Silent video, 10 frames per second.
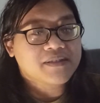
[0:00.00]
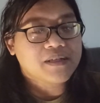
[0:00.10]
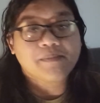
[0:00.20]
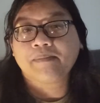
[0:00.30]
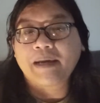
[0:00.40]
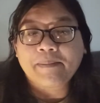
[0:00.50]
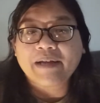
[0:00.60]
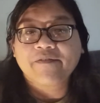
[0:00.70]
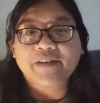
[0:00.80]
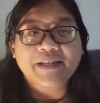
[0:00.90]
you know, my,
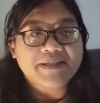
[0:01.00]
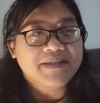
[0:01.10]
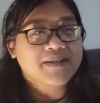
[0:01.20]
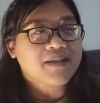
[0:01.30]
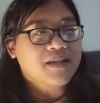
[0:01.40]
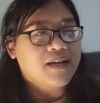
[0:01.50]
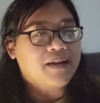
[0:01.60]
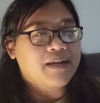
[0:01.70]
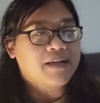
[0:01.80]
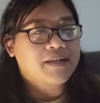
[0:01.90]
my first
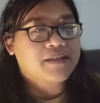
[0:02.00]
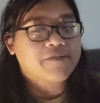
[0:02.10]
uh,